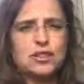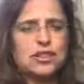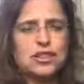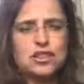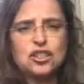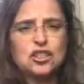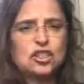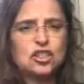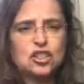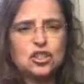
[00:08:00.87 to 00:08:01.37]

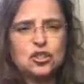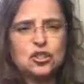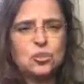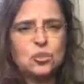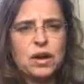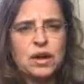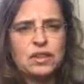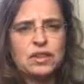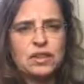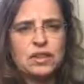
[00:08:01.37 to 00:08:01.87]
This is just the
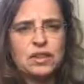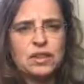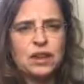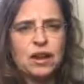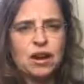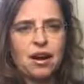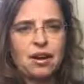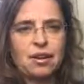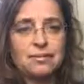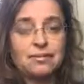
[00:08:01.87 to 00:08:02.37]
way that
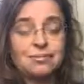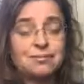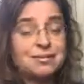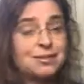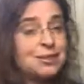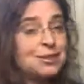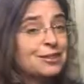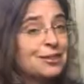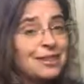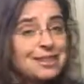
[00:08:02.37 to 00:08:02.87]
they are.
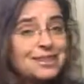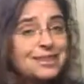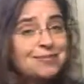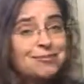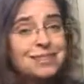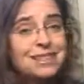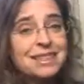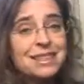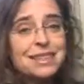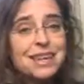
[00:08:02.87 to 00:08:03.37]
You know, that's
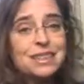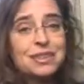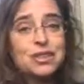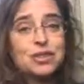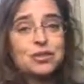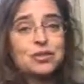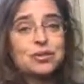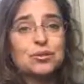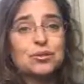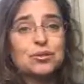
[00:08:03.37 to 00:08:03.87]
really not
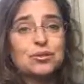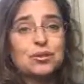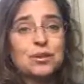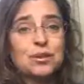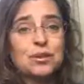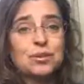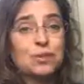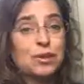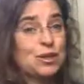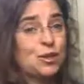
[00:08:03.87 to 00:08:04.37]
true.
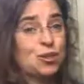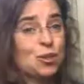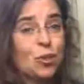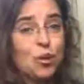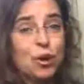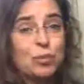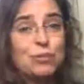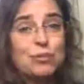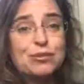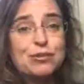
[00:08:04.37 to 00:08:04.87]
When your
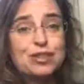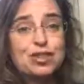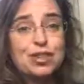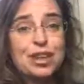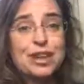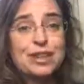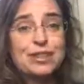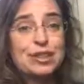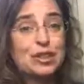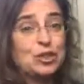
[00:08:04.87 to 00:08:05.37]
hormones
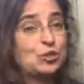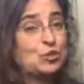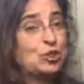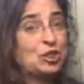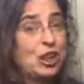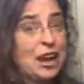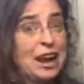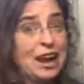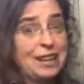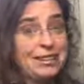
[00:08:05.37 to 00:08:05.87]
change, you
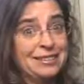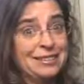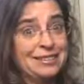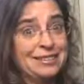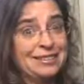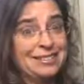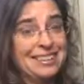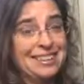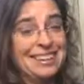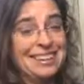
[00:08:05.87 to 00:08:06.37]

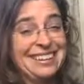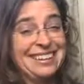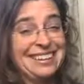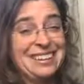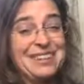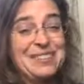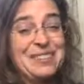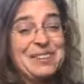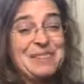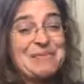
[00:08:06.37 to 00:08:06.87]
change.
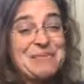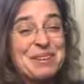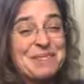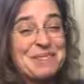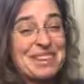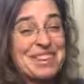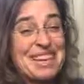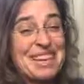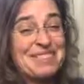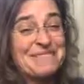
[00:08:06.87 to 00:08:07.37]
When
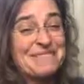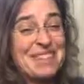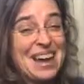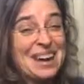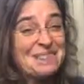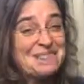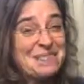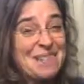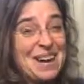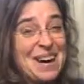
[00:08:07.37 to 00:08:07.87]
women hit
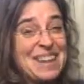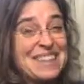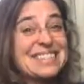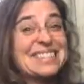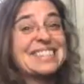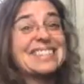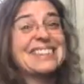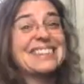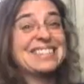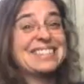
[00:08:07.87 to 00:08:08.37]

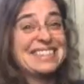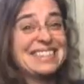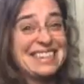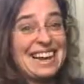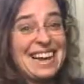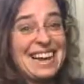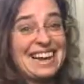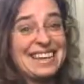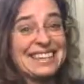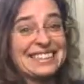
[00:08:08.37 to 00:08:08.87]
menopause, they
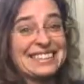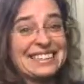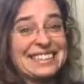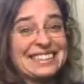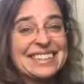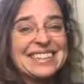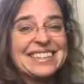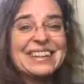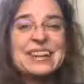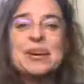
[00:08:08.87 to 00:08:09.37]
change.
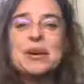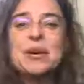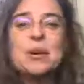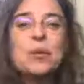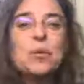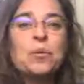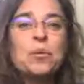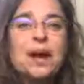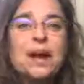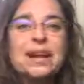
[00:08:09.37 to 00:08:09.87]

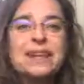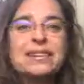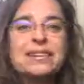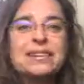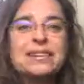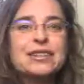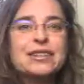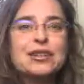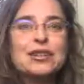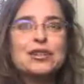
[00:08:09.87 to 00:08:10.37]
When,
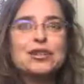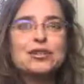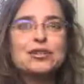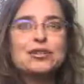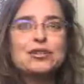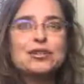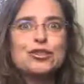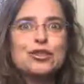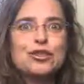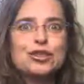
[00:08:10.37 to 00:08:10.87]
you know, you
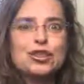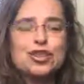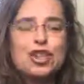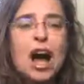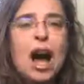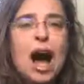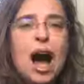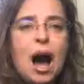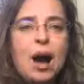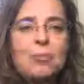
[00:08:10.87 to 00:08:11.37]
lose your
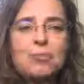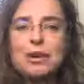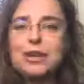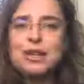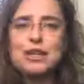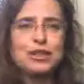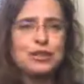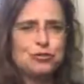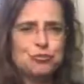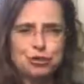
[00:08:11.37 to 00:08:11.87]
job,
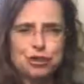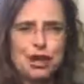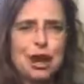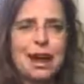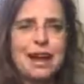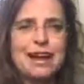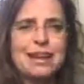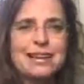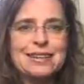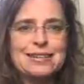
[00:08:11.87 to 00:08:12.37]
you
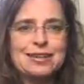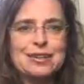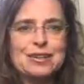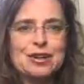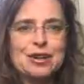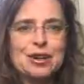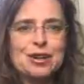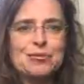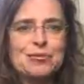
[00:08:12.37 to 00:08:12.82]
change.